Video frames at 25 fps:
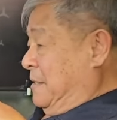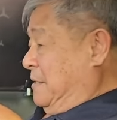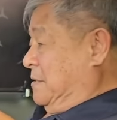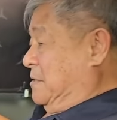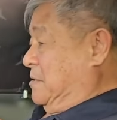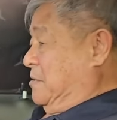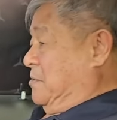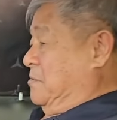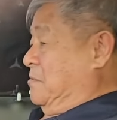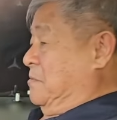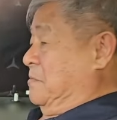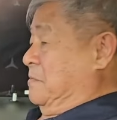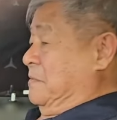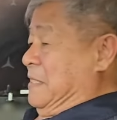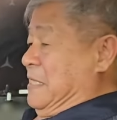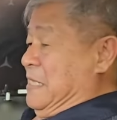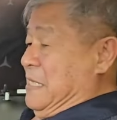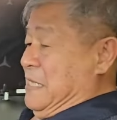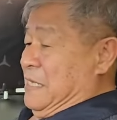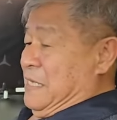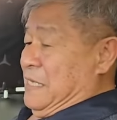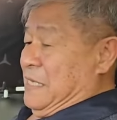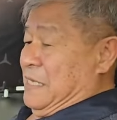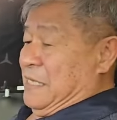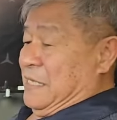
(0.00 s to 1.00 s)
So
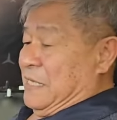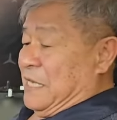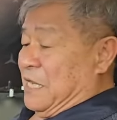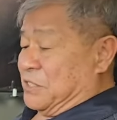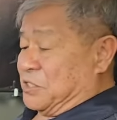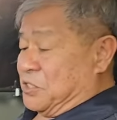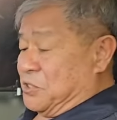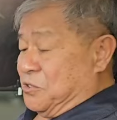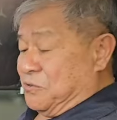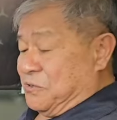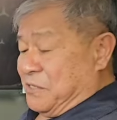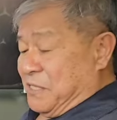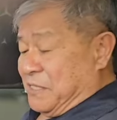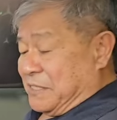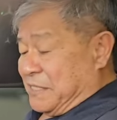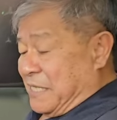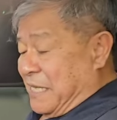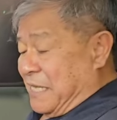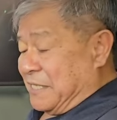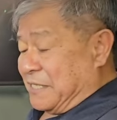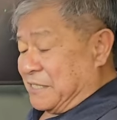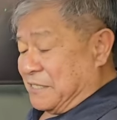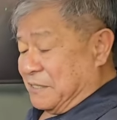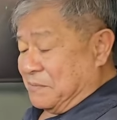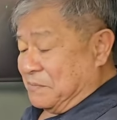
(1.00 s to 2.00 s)
the luxurious
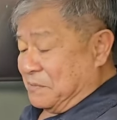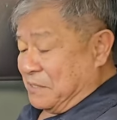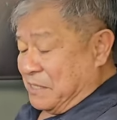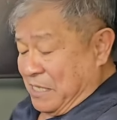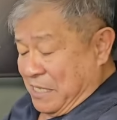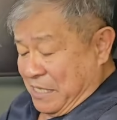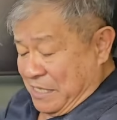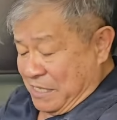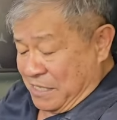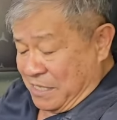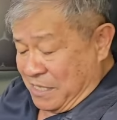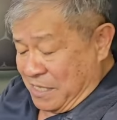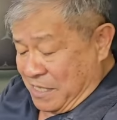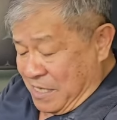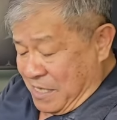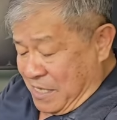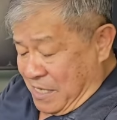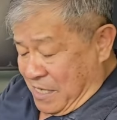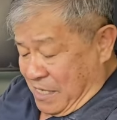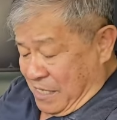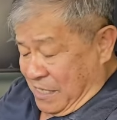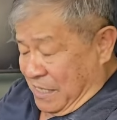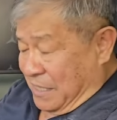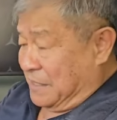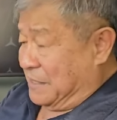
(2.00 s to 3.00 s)
items here
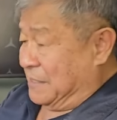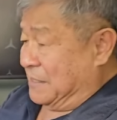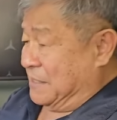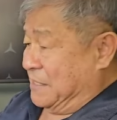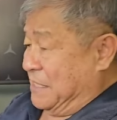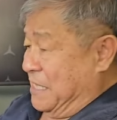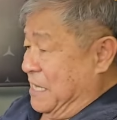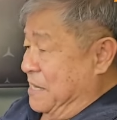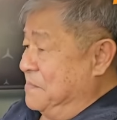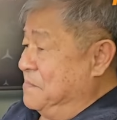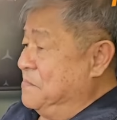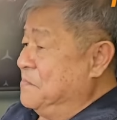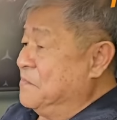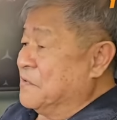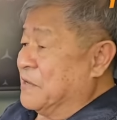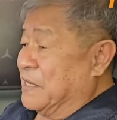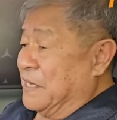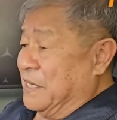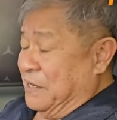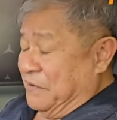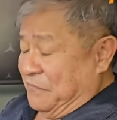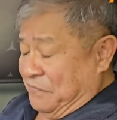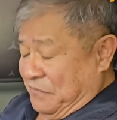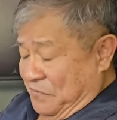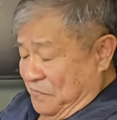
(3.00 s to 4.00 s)
are the same
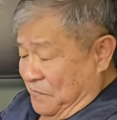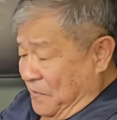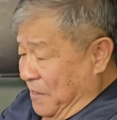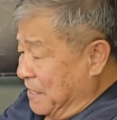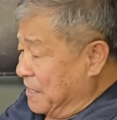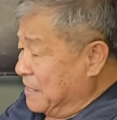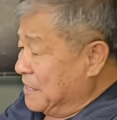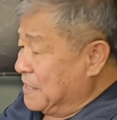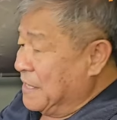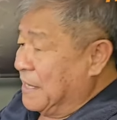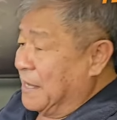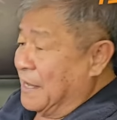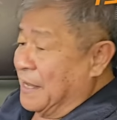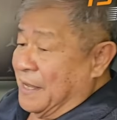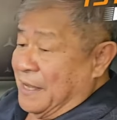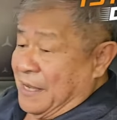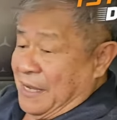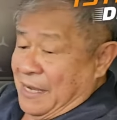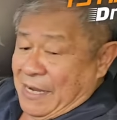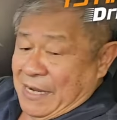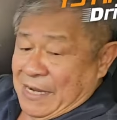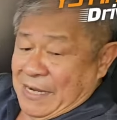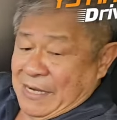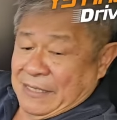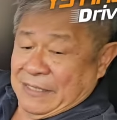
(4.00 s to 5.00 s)
with everyone,
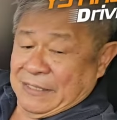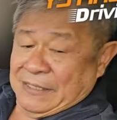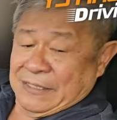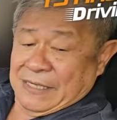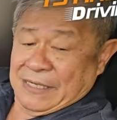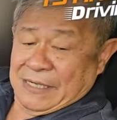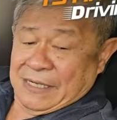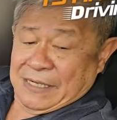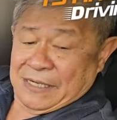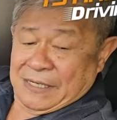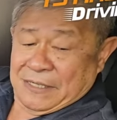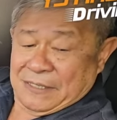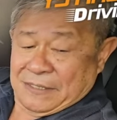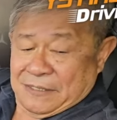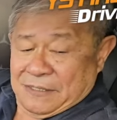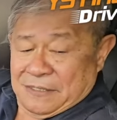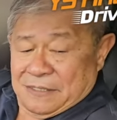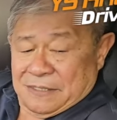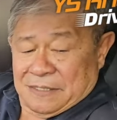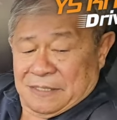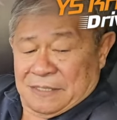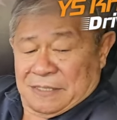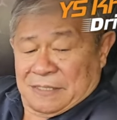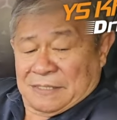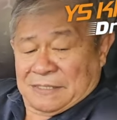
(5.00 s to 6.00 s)
and uh,
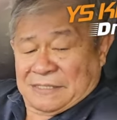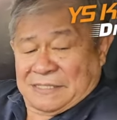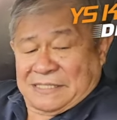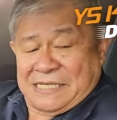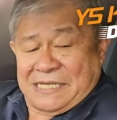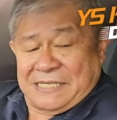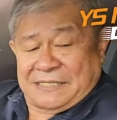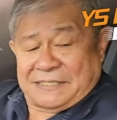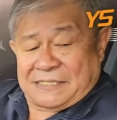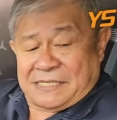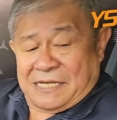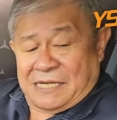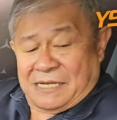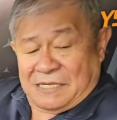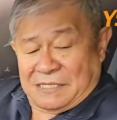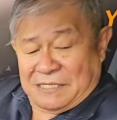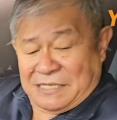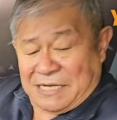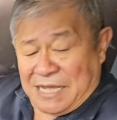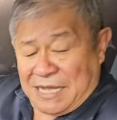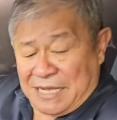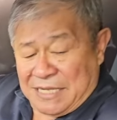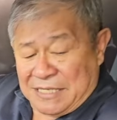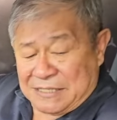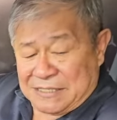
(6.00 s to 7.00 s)
seats are
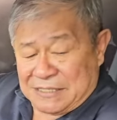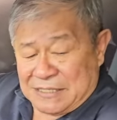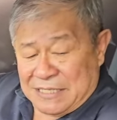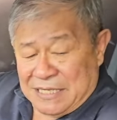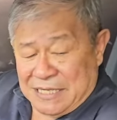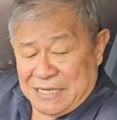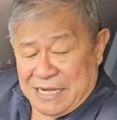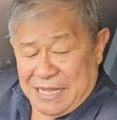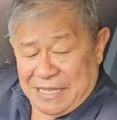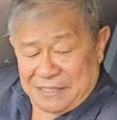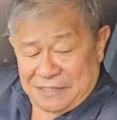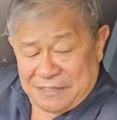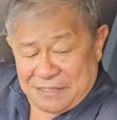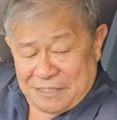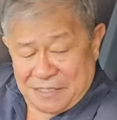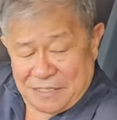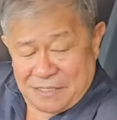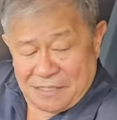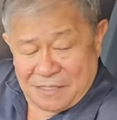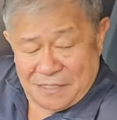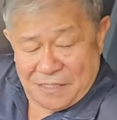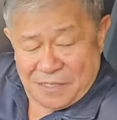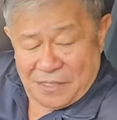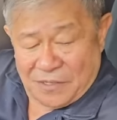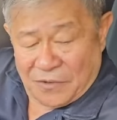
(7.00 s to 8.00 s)
nice leather
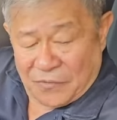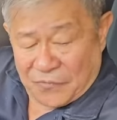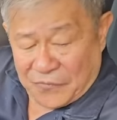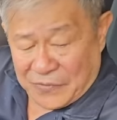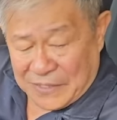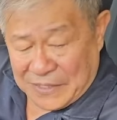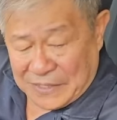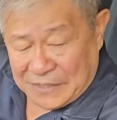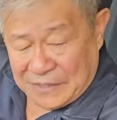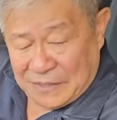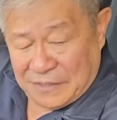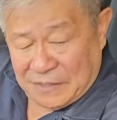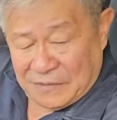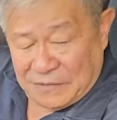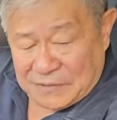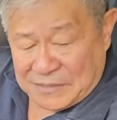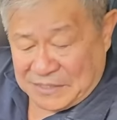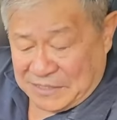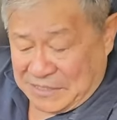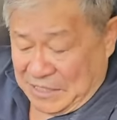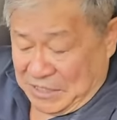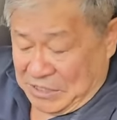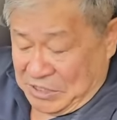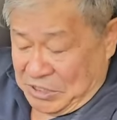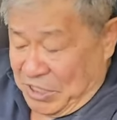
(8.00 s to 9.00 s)
with
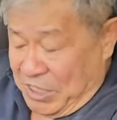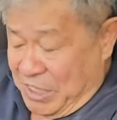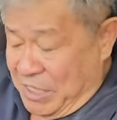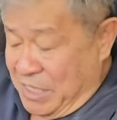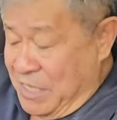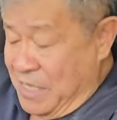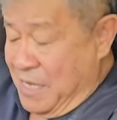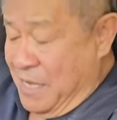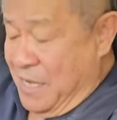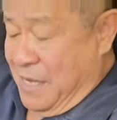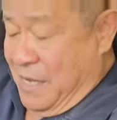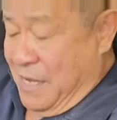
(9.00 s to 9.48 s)
stitching